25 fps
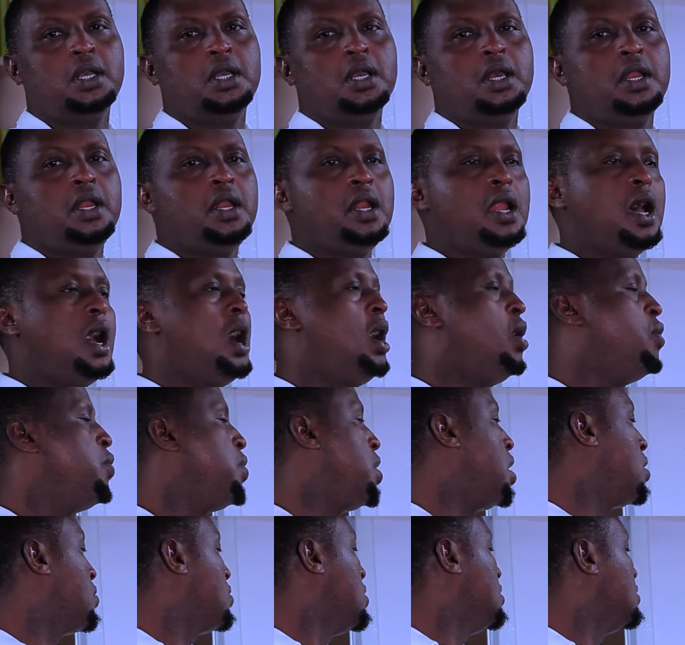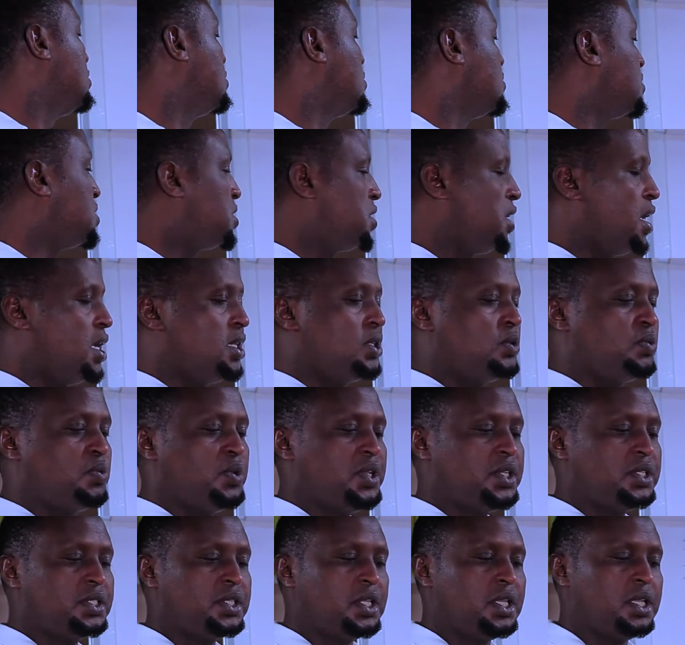now we are going to start
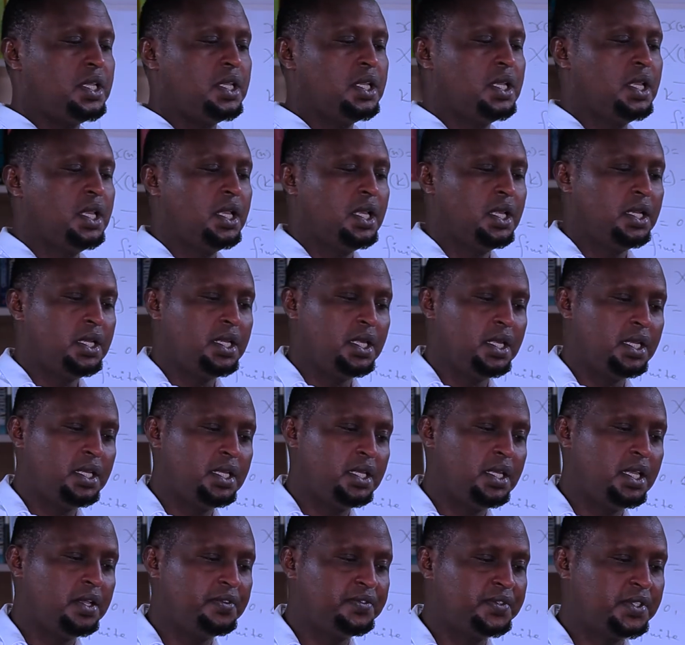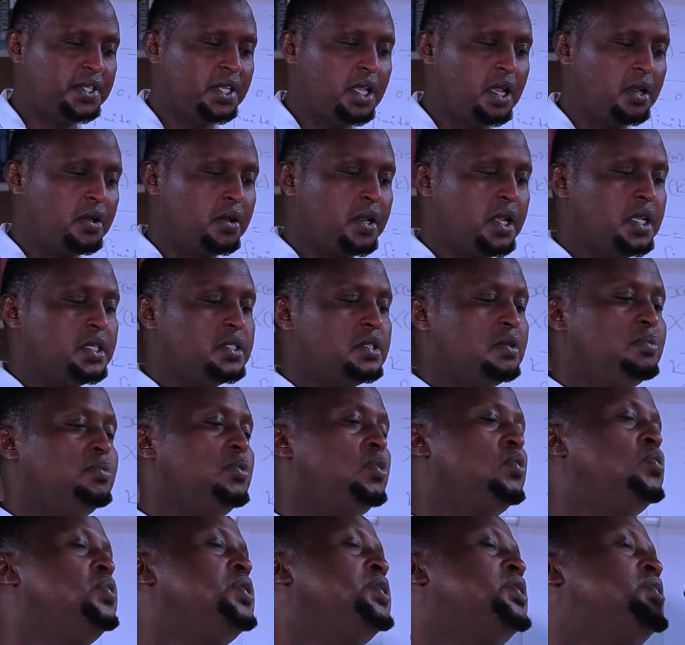with the DFT
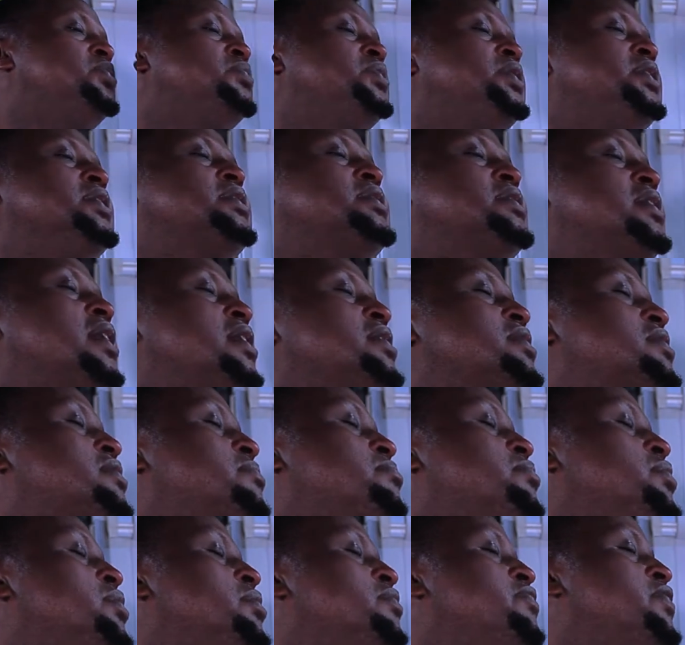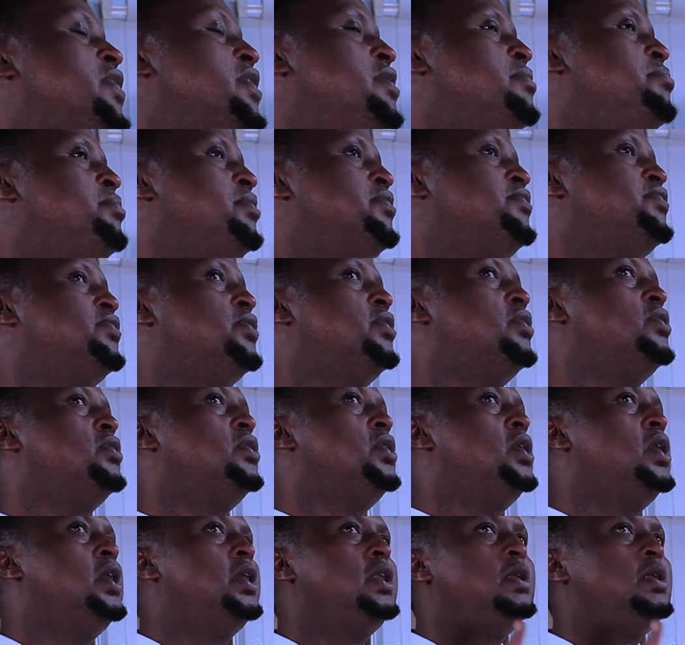algorithm, which we discussed even before.